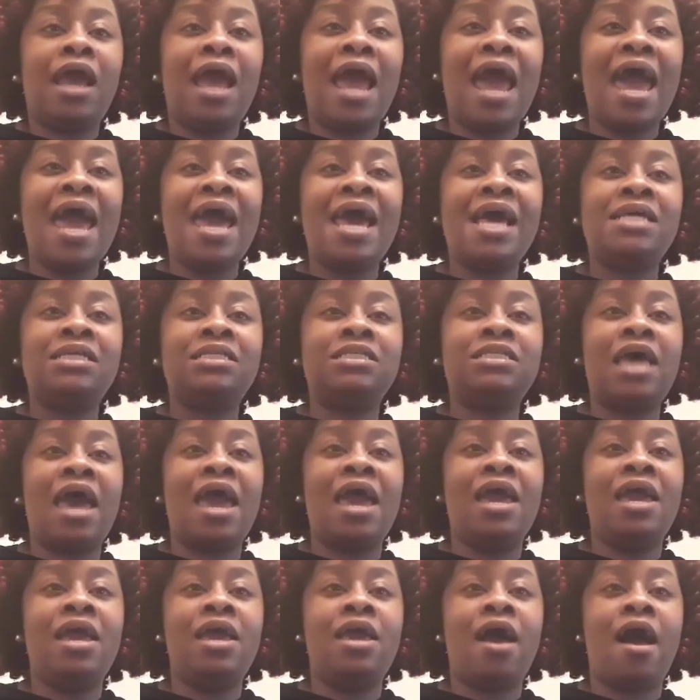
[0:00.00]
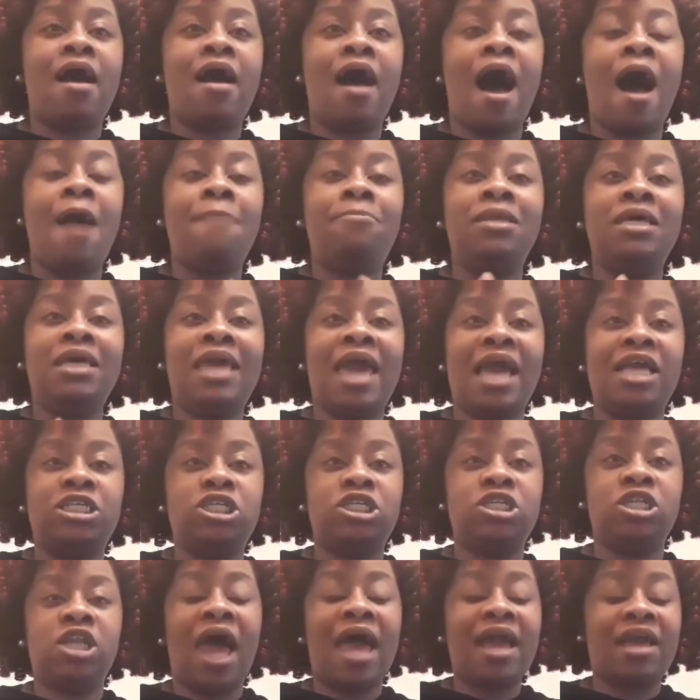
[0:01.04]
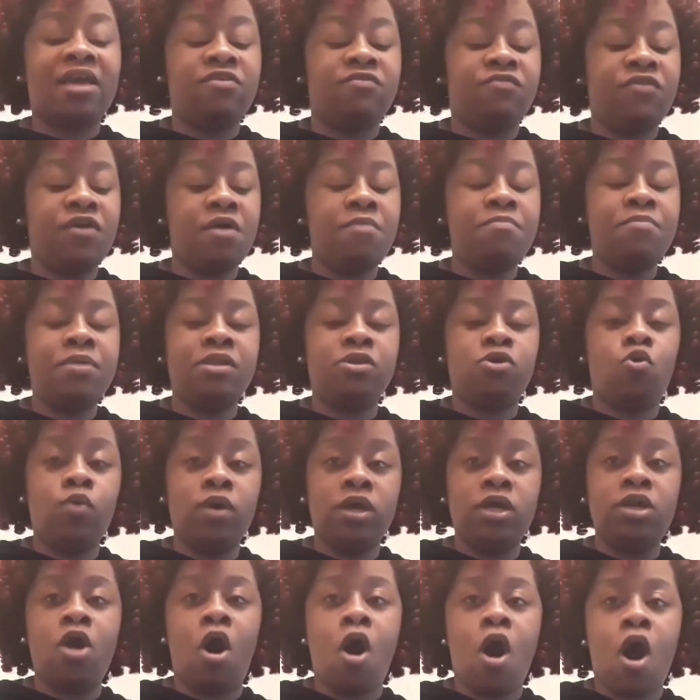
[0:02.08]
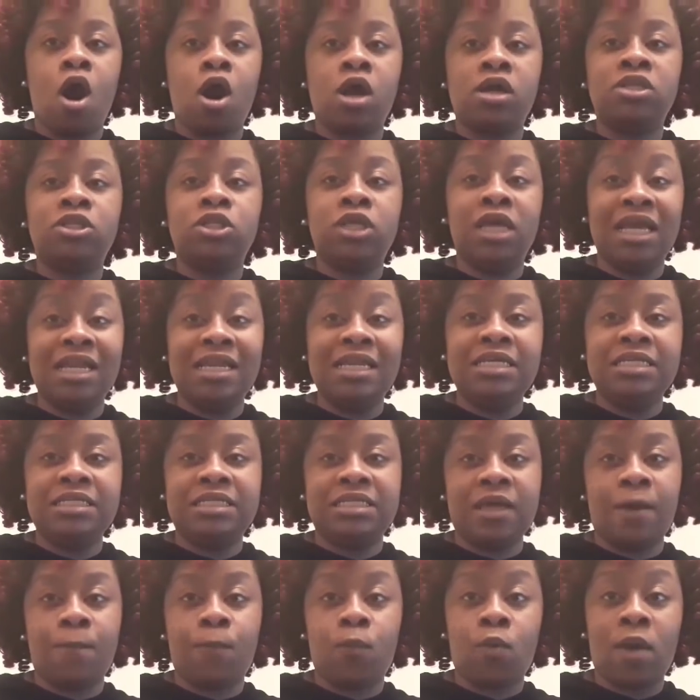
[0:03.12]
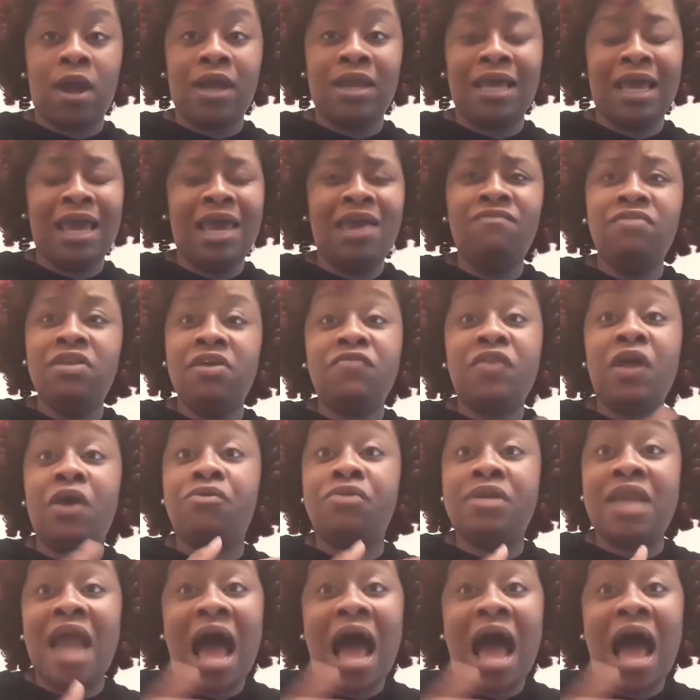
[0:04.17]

has a obligation, like if him and Queen are indeed separated, even if they're